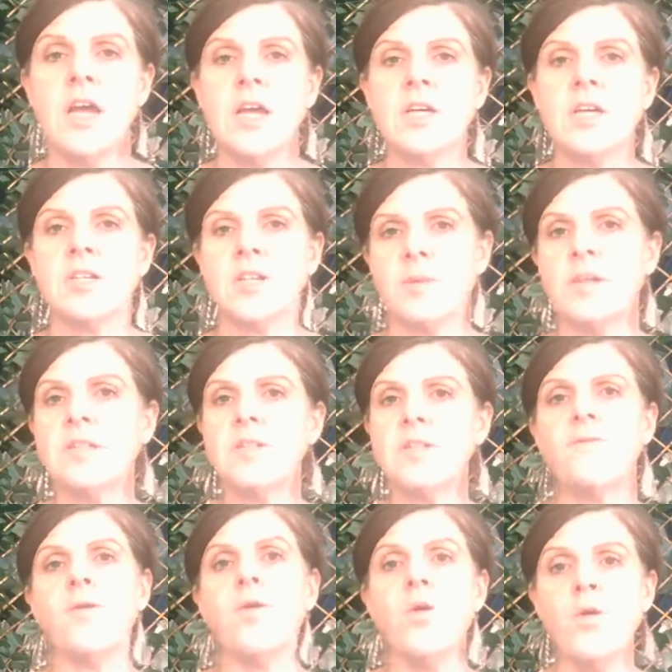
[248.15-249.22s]
So I suppose the
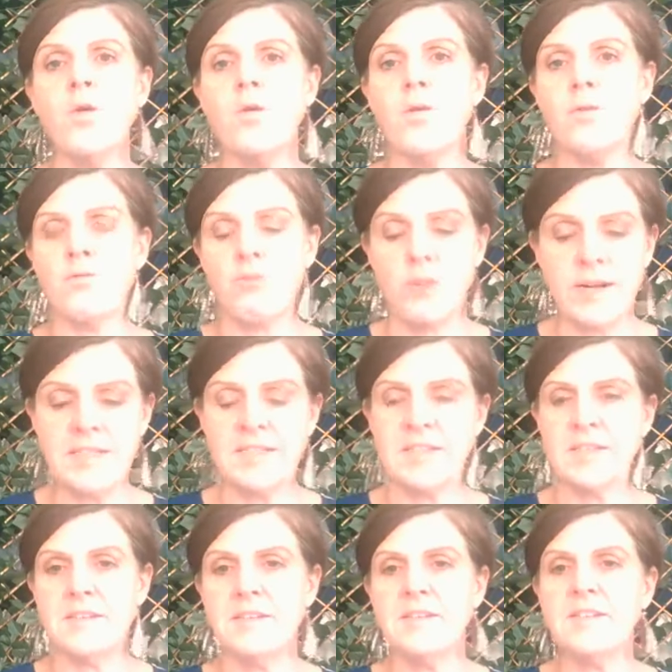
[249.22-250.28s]
4
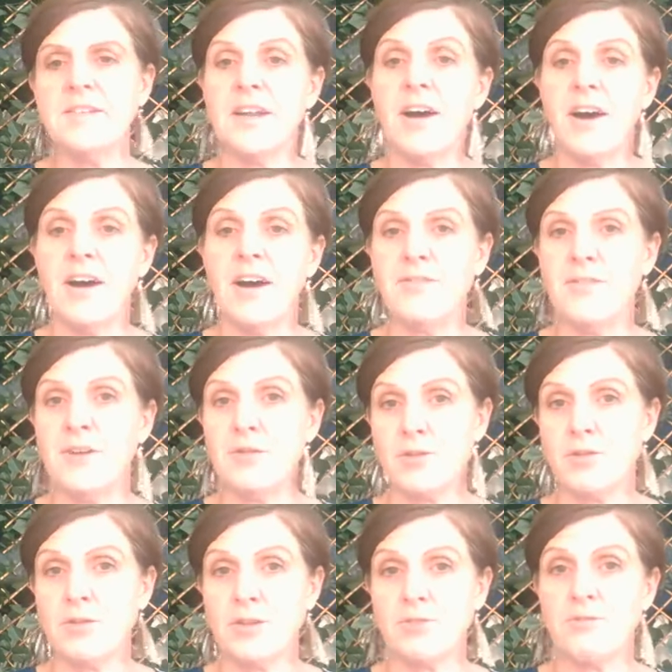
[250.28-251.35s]
reasons that I feel
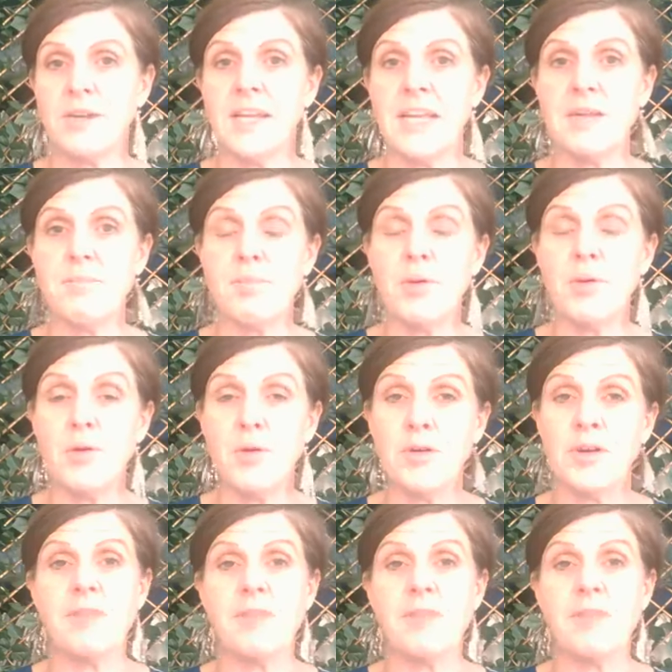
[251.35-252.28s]
doors are really important,